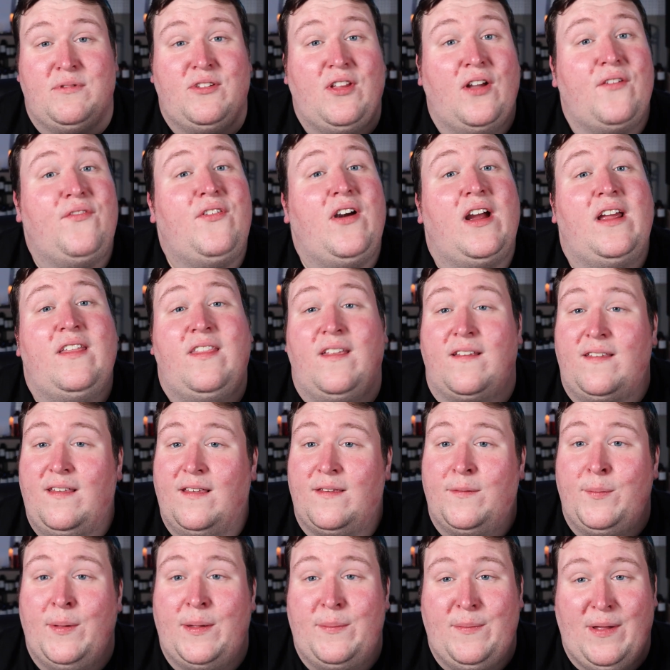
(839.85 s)
so far this
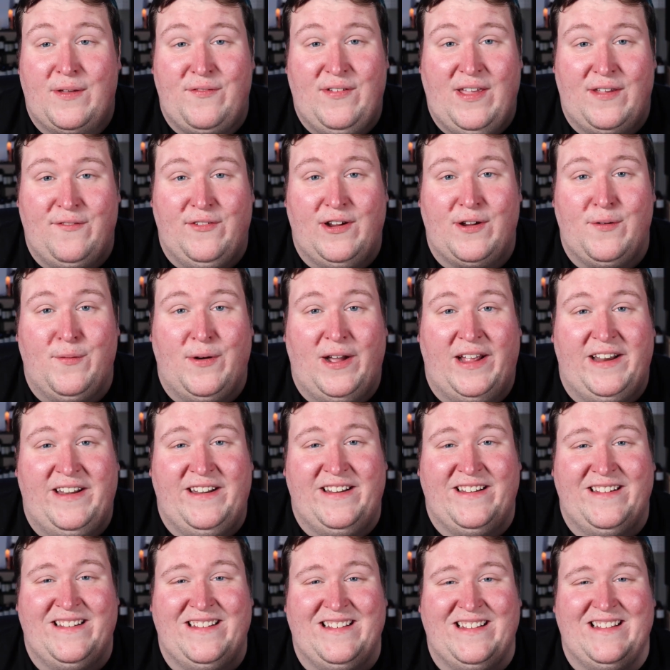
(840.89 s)
has been my favorite one.
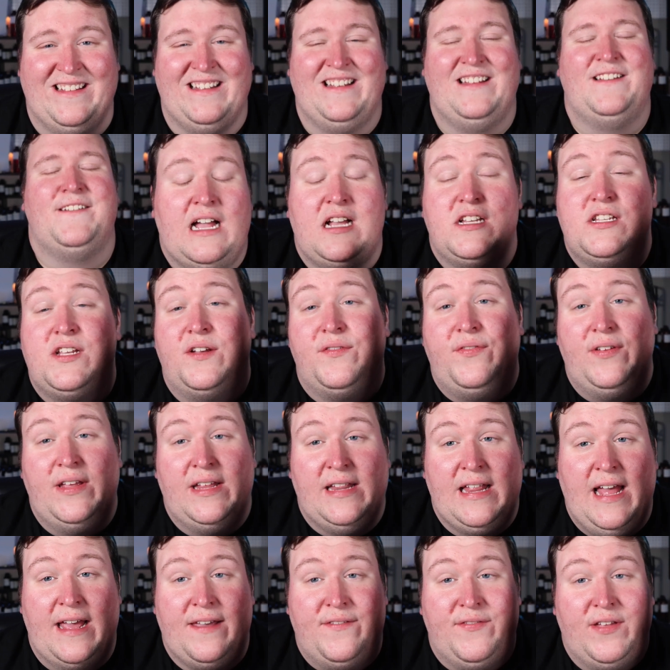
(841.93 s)
I also
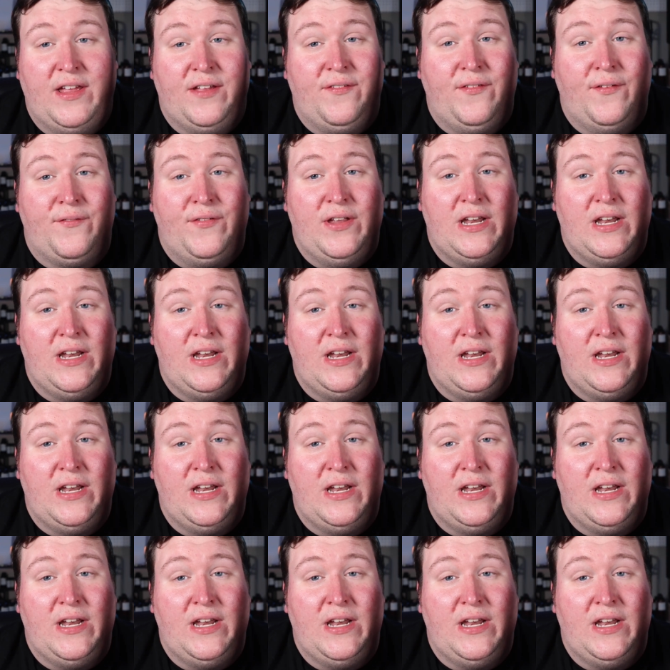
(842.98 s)
feel like Velvet